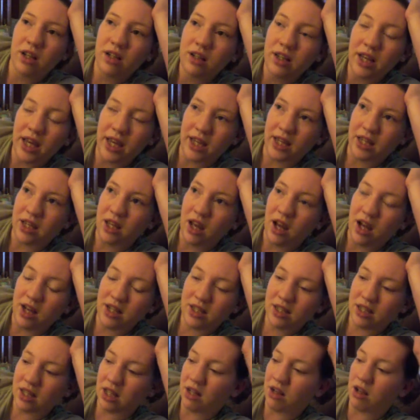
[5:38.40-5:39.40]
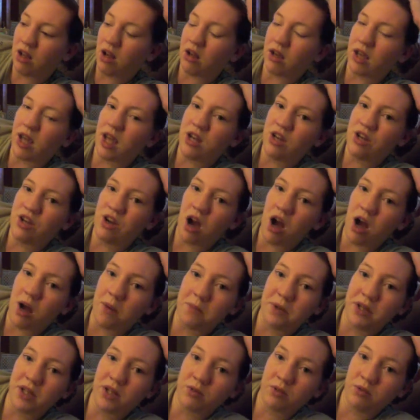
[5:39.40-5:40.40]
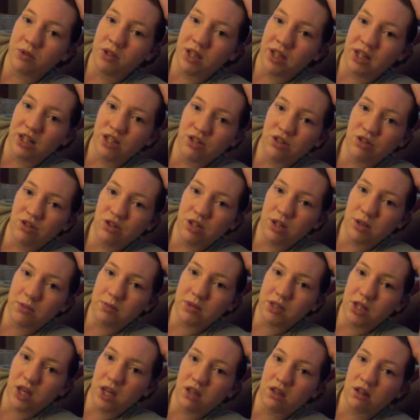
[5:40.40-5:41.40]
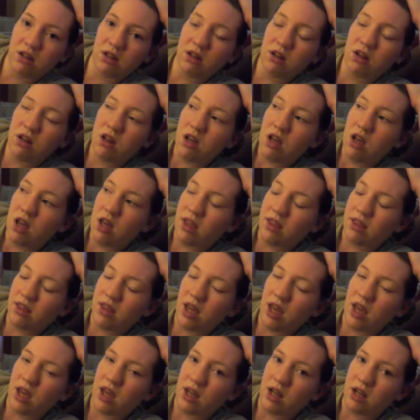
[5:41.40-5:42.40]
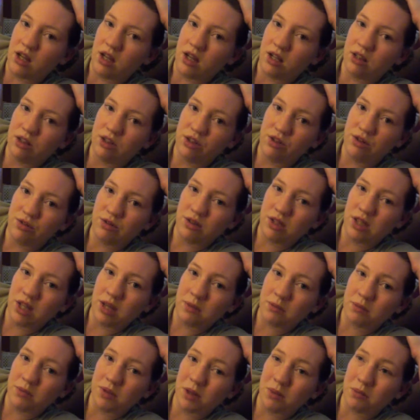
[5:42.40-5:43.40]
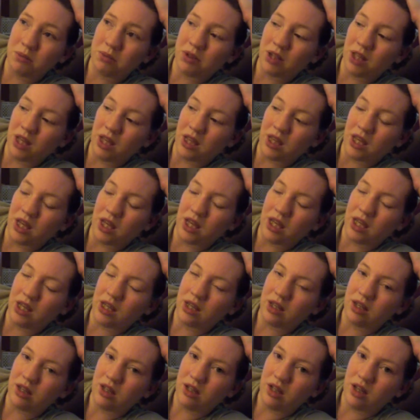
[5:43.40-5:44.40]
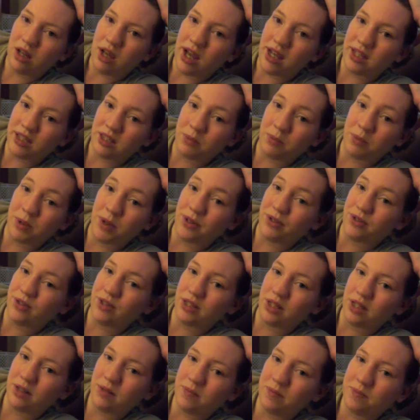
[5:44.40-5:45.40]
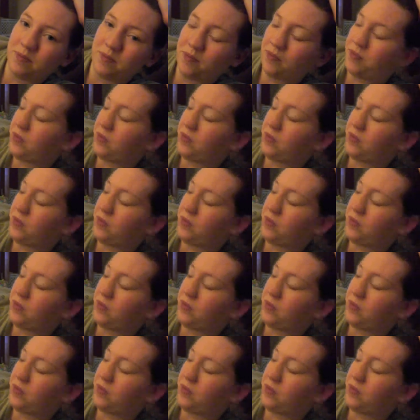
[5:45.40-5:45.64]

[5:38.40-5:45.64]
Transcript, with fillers: like, us get along and not be in a relationship together than lose him completely as a person.